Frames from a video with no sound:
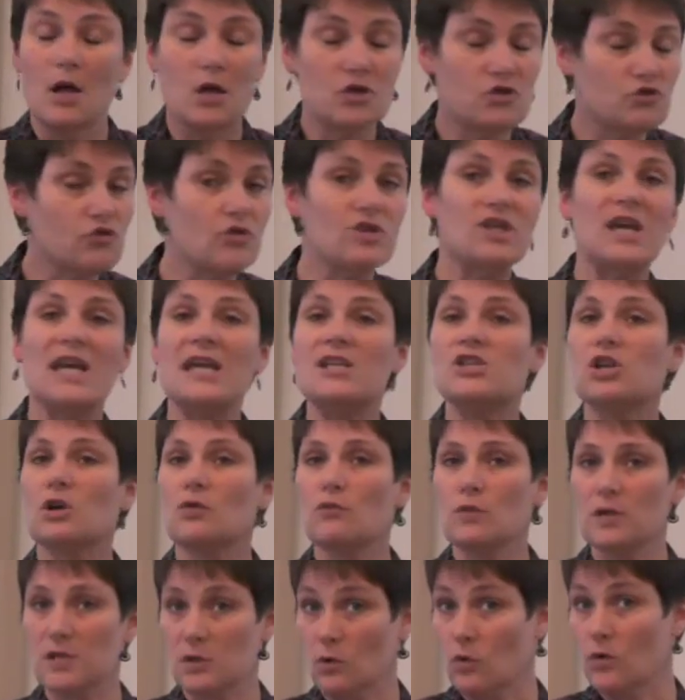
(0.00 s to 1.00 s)
strategic
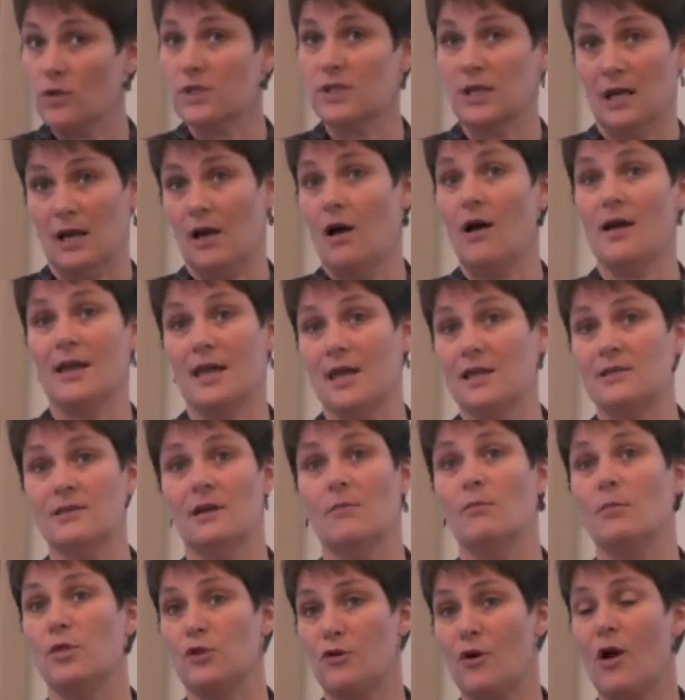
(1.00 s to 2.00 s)
resourcing, I guess
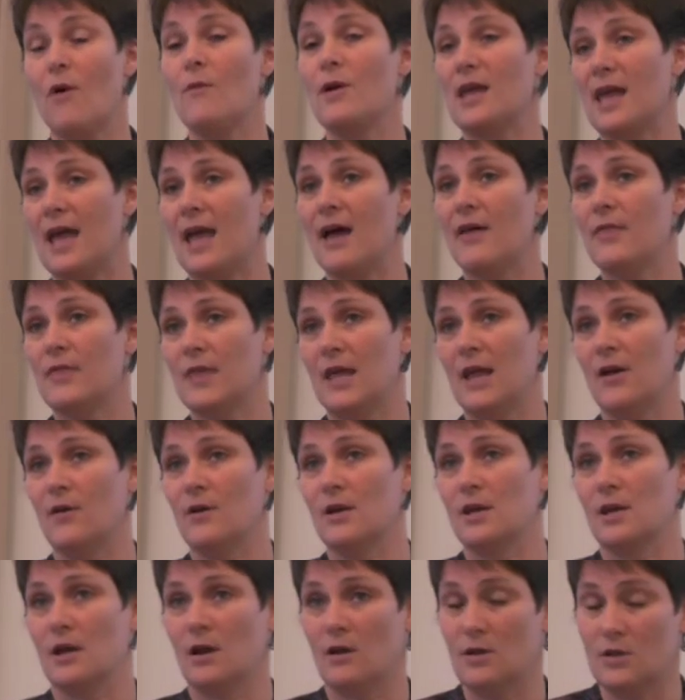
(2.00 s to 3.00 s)
I'm throwing out there
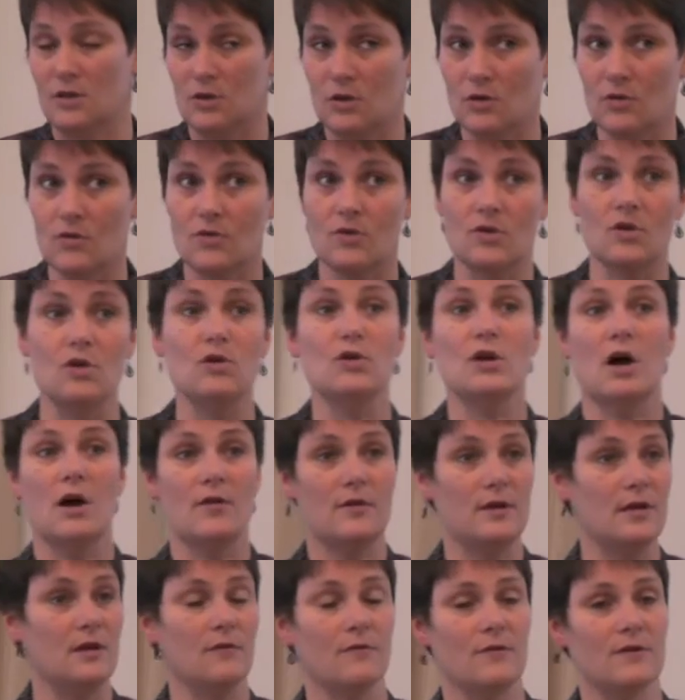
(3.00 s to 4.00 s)
and going, you know
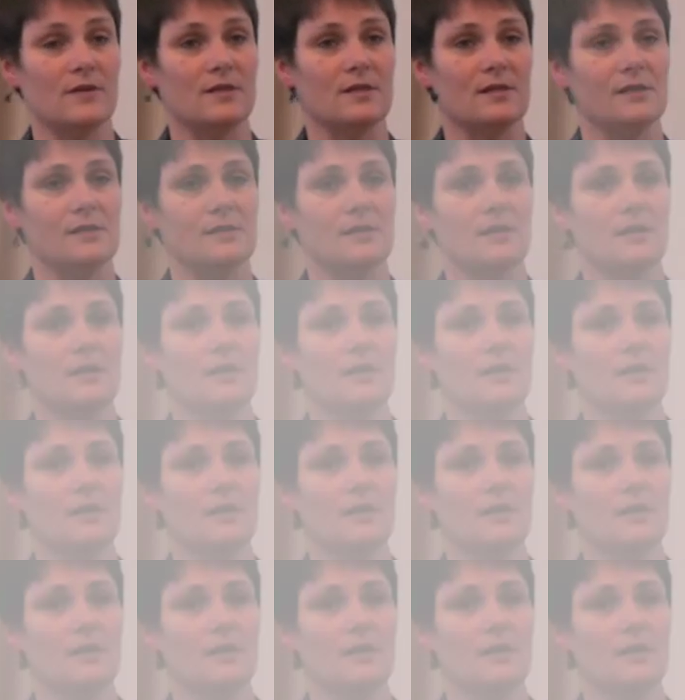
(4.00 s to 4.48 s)
the differences.